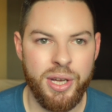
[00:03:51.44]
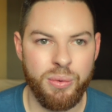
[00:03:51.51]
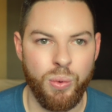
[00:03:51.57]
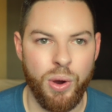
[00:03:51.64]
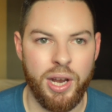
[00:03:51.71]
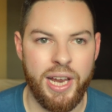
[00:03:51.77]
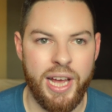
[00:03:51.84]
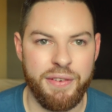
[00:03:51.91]

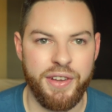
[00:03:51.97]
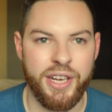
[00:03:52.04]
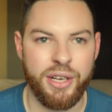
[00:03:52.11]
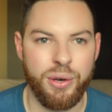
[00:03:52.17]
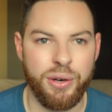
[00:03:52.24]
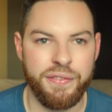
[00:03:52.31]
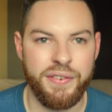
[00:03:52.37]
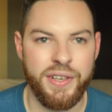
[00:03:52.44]
while having
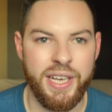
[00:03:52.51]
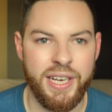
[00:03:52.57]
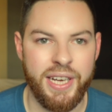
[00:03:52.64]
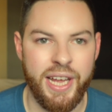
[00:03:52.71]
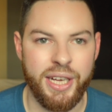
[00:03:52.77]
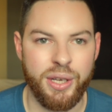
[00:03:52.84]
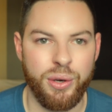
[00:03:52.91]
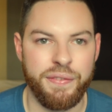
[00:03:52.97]
coffee in
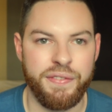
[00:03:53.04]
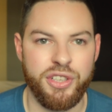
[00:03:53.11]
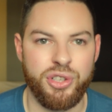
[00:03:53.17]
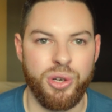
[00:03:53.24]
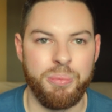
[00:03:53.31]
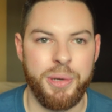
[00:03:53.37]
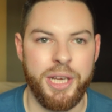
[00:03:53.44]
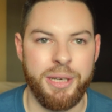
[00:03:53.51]
a coffee
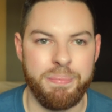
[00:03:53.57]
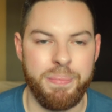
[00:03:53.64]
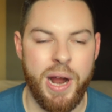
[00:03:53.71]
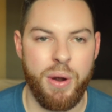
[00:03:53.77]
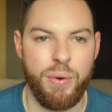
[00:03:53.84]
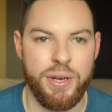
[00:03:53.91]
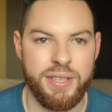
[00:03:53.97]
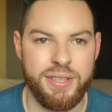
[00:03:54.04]
shop in
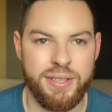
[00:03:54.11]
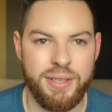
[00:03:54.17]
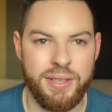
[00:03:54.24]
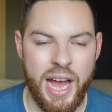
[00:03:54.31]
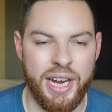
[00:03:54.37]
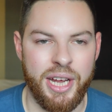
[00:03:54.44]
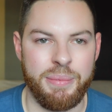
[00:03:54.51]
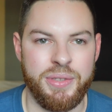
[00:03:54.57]
Paris.
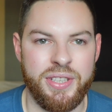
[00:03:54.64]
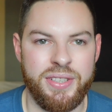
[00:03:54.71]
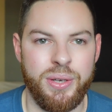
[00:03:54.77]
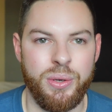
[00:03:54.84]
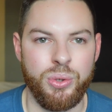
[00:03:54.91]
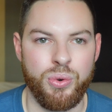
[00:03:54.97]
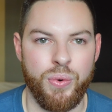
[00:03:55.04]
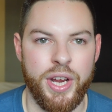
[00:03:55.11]
And I'm
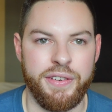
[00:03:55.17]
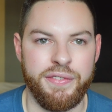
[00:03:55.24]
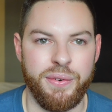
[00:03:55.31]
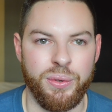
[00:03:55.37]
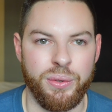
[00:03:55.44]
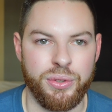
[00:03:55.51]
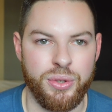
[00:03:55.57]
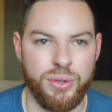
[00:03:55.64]
so
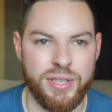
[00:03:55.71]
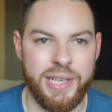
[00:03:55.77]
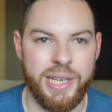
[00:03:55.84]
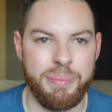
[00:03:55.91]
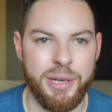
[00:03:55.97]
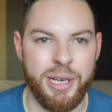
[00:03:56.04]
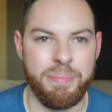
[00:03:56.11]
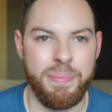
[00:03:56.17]
grateful to
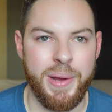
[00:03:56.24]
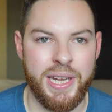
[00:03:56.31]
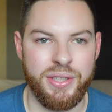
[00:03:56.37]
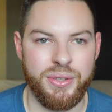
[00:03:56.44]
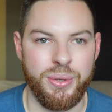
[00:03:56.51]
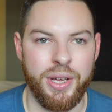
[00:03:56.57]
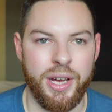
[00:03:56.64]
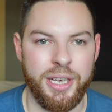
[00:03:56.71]
sleep in a bed
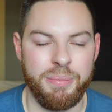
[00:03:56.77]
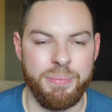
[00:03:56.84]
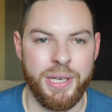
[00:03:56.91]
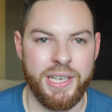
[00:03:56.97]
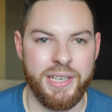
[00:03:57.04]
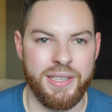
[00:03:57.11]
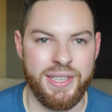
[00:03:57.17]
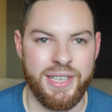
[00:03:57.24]
tonight
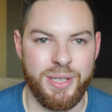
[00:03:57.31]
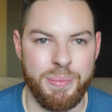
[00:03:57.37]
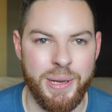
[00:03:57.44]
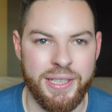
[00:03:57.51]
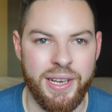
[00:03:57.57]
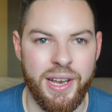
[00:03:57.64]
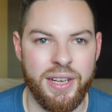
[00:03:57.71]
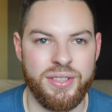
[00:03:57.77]
because I
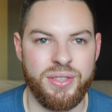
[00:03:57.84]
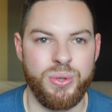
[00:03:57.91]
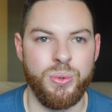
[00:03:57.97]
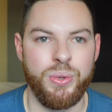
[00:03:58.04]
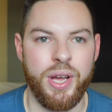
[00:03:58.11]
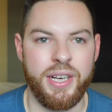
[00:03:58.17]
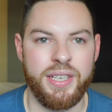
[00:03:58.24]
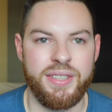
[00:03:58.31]
spent the last 2
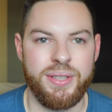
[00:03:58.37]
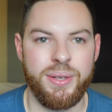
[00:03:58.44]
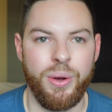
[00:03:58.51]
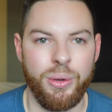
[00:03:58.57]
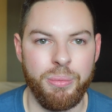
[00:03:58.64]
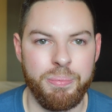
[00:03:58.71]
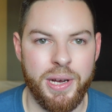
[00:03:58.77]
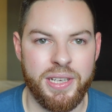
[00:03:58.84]
nights
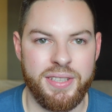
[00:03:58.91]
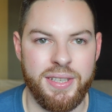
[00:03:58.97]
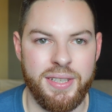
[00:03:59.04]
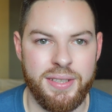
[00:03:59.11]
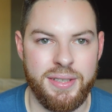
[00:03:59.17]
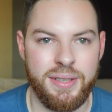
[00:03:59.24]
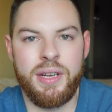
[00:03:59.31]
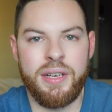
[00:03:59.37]
on
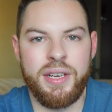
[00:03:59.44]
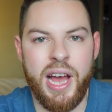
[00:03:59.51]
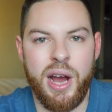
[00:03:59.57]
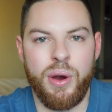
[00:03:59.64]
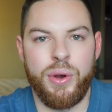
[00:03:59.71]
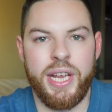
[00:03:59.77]
buses. Now,